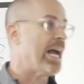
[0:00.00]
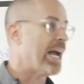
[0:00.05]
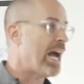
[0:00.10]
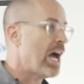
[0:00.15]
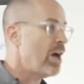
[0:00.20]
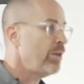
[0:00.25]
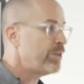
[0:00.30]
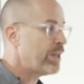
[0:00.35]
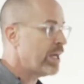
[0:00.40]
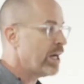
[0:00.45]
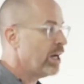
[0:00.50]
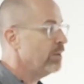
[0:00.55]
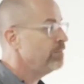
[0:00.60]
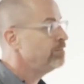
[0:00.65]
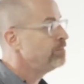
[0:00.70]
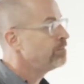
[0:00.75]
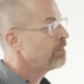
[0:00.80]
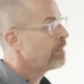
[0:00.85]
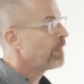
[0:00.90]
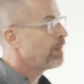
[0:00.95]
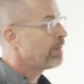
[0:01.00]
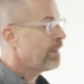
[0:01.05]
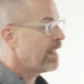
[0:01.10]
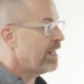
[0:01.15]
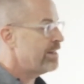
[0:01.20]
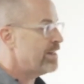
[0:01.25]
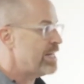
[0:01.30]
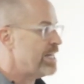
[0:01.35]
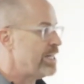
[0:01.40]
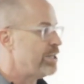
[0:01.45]
out there,
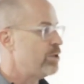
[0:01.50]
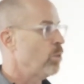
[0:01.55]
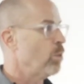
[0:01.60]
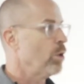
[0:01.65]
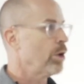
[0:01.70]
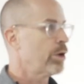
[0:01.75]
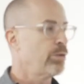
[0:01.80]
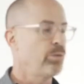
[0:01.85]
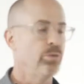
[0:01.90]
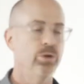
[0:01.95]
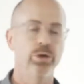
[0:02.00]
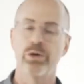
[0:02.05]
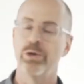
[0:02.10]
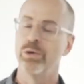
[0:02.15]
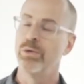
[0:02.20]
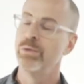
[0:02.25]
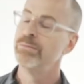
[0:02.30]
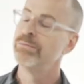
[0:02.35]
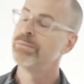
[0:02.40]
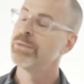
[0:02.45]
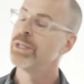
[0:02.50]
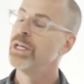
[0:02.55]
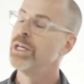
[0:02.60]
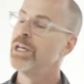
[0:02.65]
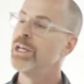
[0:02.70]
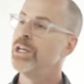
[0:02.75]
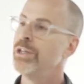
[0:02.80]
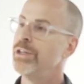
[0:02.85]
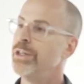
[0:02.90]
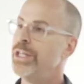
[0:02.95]
and they need to work through
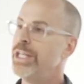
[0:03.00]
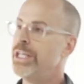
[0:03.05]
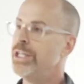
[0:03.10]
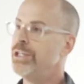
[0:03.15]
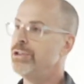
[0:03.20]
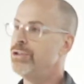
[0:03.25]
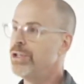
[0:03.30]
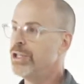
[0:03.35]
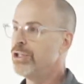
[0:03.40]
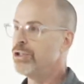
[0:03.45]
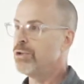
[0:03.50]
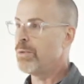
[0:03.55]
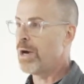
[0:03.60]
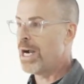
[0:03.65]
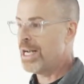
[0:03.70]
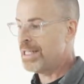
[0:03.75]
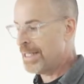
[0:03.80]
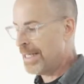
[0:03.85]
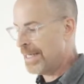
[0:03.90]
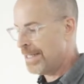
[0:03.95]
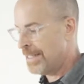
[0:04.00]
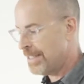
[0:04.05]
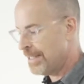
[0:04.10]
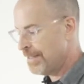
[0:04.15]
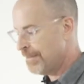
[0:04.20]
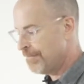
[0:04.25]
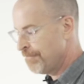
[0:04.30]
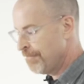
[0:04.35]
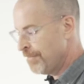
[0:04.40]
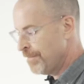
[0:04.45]
the judicial process.
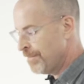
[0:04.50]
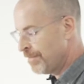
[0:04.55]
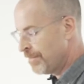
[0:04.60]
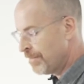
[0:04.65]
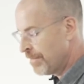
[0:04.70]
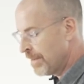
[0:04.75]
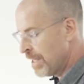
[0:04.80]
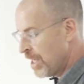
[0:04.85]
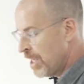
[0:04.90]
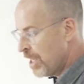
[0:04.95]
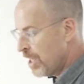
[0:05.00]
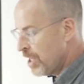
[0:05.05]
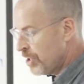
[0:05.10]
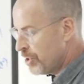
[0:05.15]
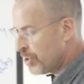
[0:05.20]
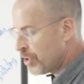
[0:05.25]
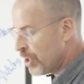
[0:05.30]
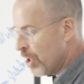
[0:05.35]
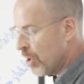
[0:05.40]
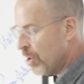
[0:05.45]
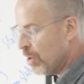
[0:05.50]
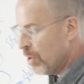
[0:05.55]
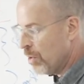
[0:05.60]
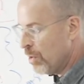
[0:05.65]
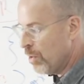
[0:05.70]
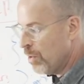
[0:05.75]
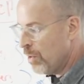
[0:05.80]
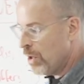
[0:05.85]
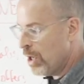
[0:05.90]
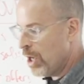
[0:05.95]

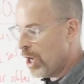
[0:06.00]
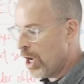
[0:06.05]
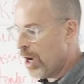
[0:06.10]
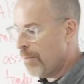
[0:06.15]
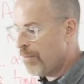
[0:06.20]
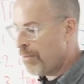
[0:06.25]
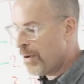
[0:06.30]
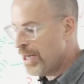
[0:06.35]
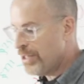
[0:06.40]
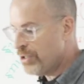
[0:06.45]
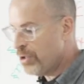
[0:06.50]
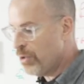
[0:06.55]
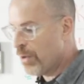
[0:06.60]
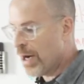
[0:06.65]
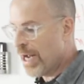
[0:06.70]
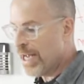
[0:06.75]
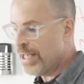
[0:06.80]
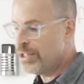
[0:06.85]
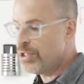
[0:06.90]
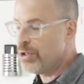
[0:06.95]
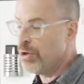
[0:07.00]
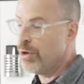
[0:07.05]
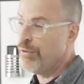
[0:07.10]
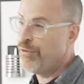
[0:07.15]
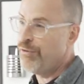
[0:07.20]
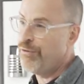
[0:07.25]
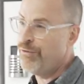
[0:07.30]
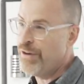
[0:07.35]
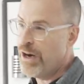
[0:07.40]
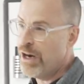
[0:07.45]
So appraisal rights are a
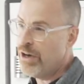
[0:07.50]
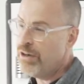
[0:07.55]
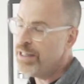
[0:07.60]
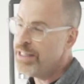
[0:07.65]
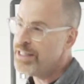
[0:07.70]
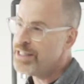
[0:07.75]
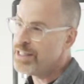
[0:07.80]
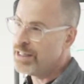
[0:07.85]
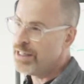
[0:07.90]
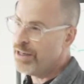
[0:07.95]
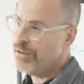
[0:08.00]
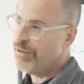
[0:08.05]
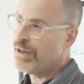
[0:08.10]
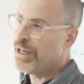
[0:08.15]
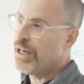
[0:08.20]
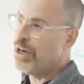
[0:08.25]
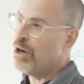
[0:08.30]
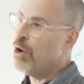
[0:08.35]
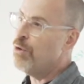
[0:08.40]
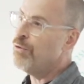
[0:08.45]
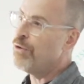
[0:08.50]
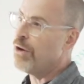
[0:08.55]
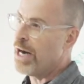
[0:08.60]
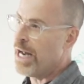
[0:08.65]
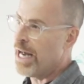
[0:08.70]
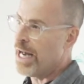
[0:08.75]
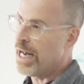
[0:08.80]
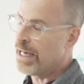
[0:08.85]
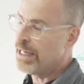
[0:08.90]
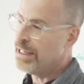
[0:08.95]
fairly significant
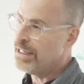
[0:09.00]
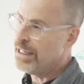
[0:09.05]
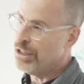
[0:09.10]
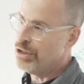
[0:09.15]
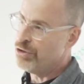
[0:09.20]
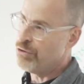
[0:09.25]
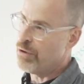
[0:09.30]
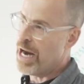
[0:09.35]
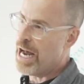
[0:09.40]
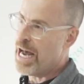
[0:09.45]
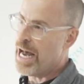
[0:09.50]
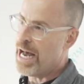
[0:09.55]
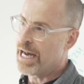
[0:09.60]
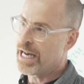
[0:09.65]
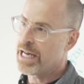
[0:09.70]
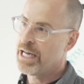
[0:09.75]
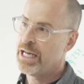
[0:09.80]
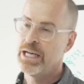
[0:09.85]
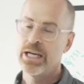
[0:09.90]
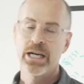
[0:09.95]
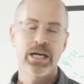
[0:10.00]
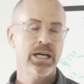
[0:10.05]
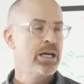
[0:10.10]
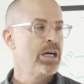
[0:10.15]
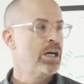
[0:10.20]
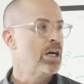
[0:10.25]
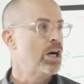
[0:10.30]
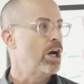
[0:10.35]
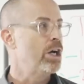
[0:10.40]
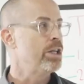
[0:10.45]
overhang and drag
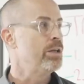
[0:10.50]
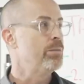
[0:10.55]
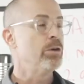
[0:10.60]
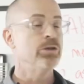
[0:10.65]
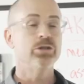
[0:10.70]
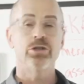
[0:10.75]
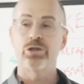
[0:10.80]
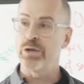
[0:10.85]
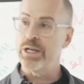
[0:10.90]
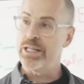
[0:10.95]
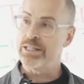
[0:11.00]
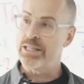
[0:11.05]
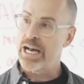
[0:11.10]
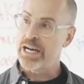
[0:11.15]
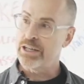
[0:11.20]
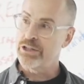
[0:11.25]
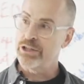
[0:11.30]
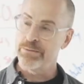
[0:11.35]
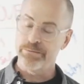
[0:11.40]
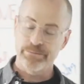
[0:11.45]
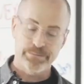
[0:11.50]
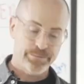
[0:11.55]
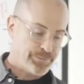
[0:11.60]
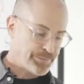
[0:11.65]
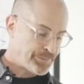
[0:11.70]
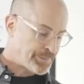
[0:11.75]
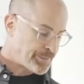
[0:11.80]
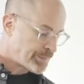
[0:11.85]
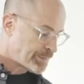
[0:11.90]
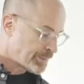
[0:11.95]
on the merger transaction.
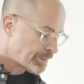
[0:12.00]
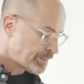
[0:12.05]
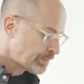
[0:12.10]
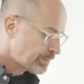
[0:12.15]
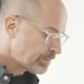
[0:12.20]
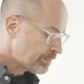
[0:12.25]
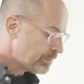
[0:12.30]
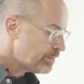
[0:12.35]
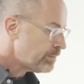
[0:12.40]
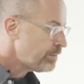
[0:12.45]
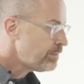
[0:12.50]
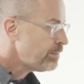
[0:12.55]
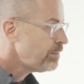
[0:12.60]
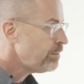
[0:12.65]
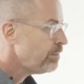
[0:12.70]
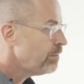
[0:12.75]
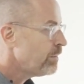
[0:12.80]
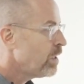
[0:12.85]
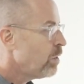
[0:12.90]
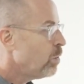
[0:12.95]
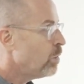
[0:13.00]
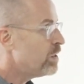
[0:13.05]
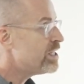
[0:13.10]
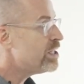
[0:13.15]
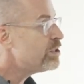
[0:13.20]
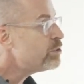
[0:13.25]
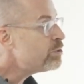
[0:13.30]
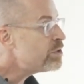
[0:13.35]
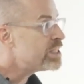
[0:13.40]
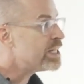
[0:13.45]
What's
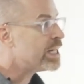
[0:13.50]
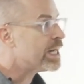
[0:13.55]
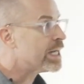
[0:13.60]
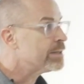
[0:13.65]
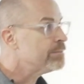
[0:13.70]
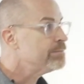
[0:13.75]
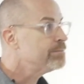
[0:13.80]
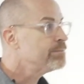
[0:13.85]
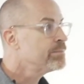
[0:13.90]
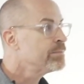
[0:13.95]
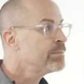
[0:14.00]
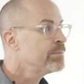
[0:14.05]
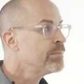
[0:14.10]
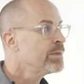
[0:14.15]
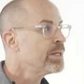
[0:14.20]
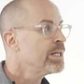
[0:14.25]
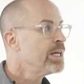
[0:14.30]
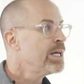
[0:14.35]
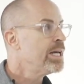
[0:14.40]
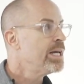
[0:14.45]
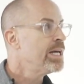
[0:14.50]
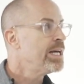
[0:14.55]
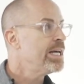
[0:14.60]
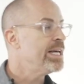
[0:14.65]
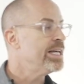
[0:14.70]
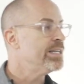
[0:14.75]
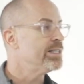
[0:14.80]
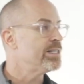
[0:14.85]
interesting is